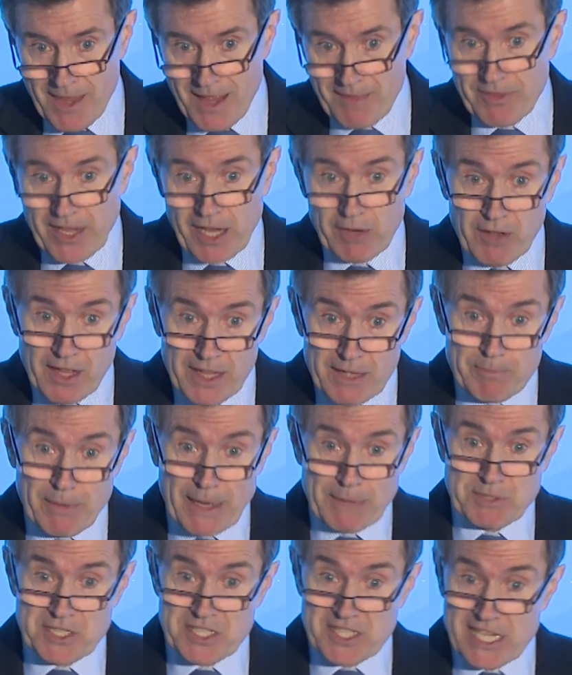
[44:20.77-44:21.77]
Now,
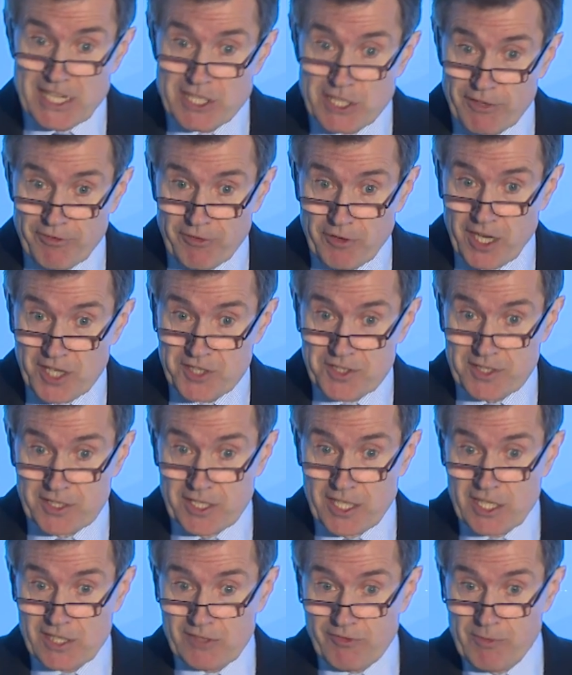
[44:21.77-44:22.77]
perhaps it's easier for us than it
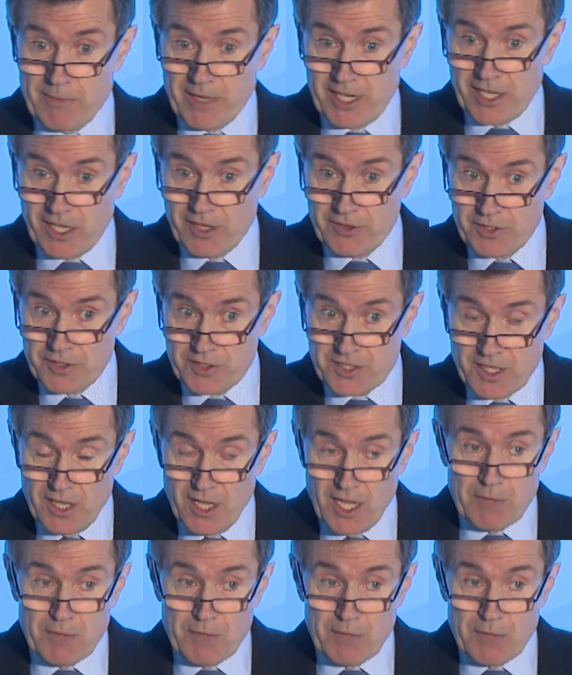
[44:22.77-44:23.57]
is for many others,